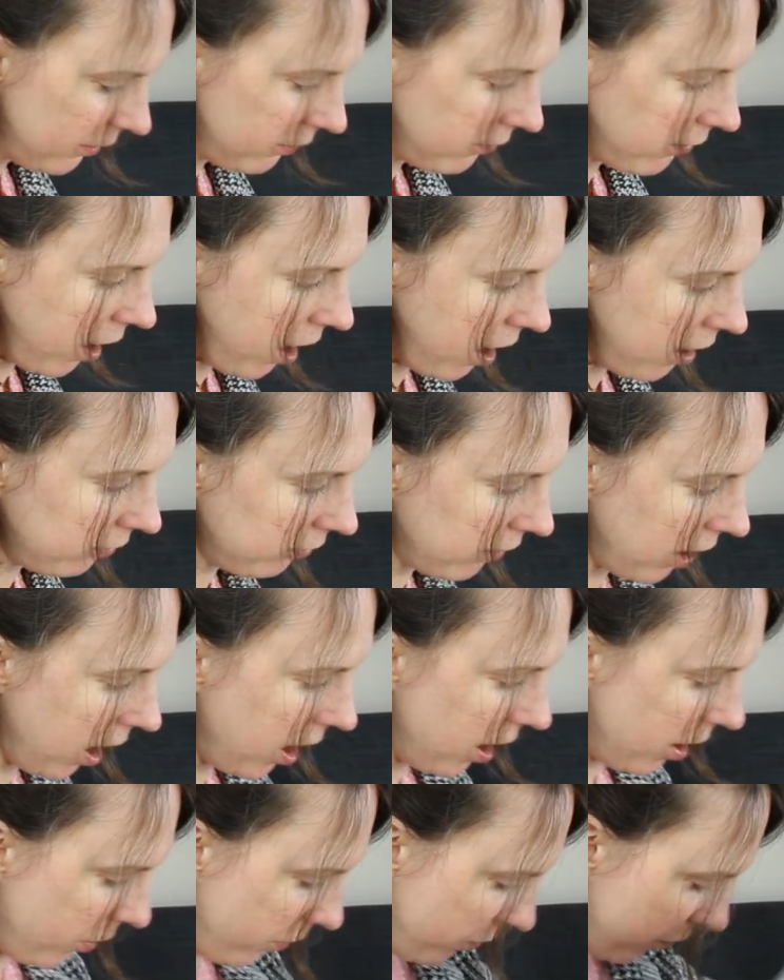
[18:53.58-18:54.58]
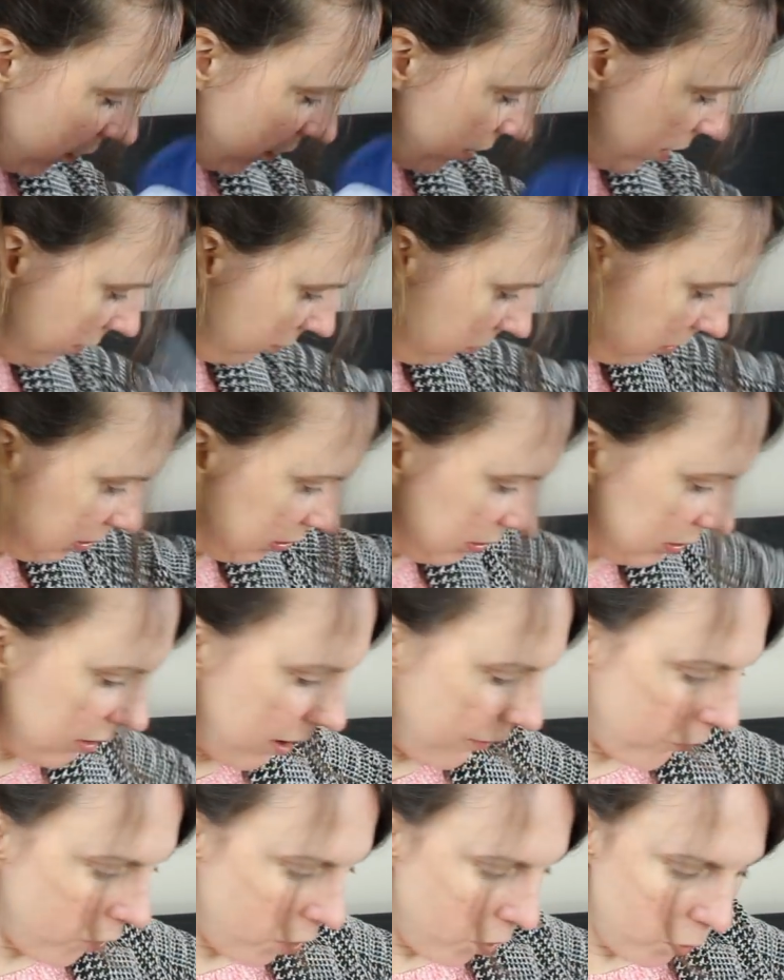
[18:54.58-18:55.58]
Right, no,
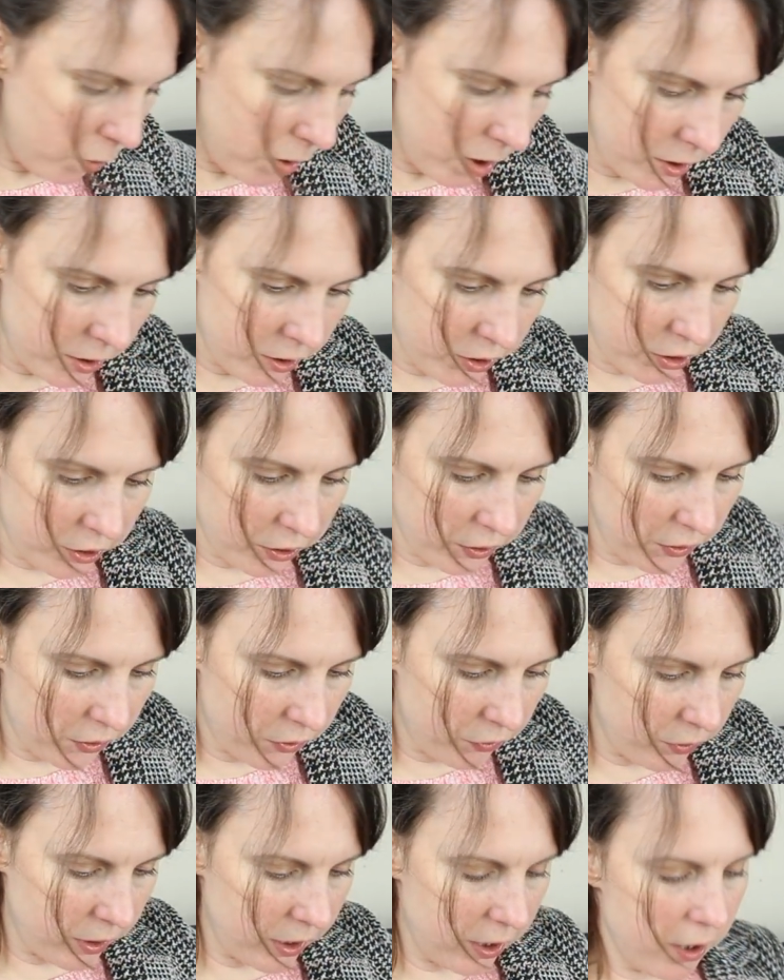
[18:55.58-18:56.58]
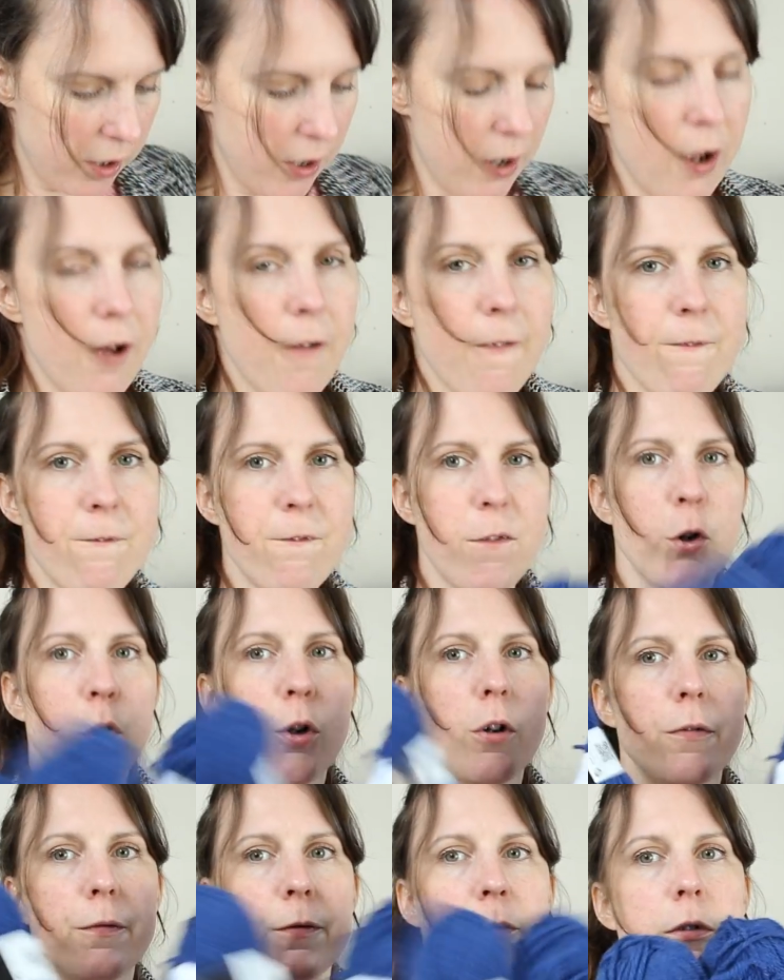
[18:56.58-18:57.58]
I've got 1, 2, 3,
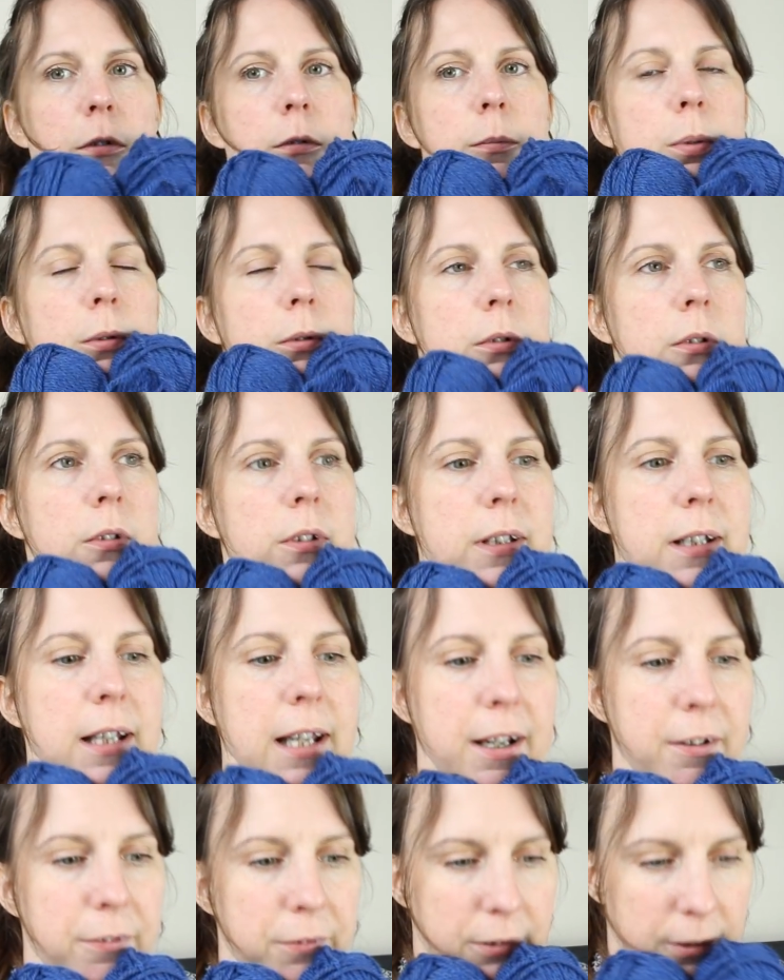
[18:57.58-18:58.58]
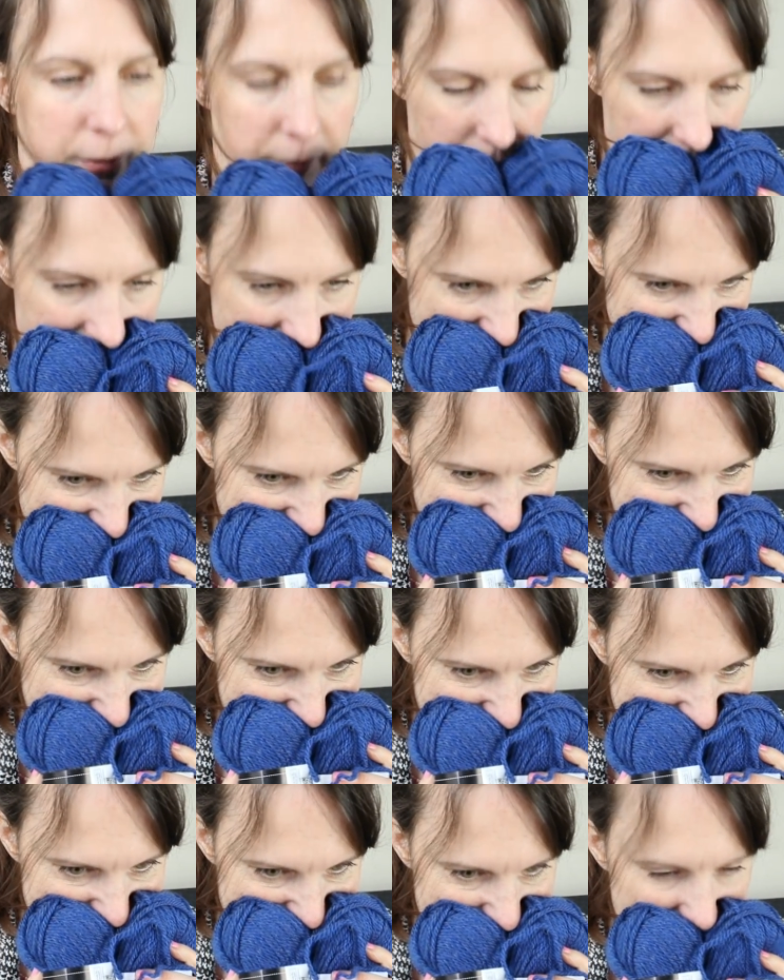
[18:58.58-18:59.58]
4 full balls left.
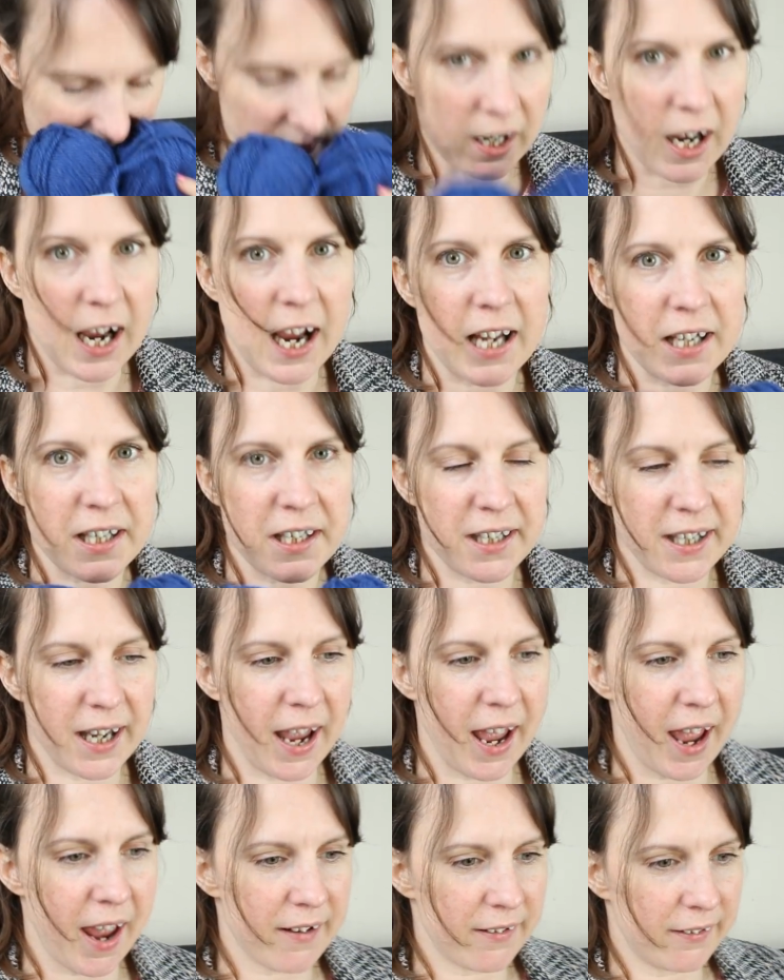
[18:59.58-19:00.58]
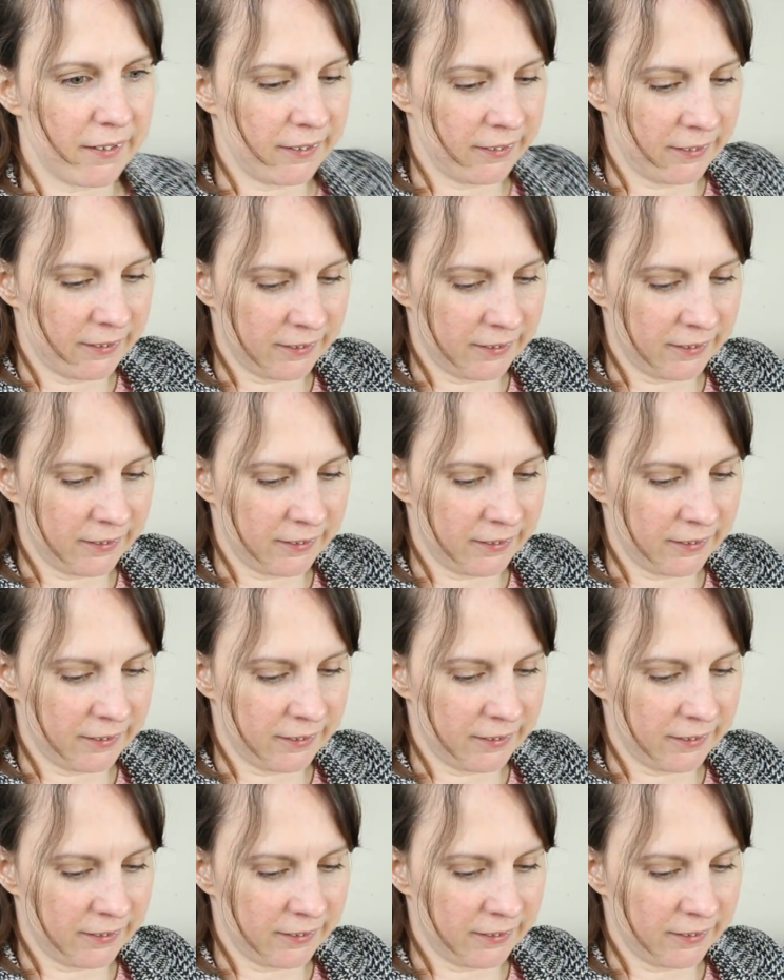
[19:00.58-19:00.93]
I had 10.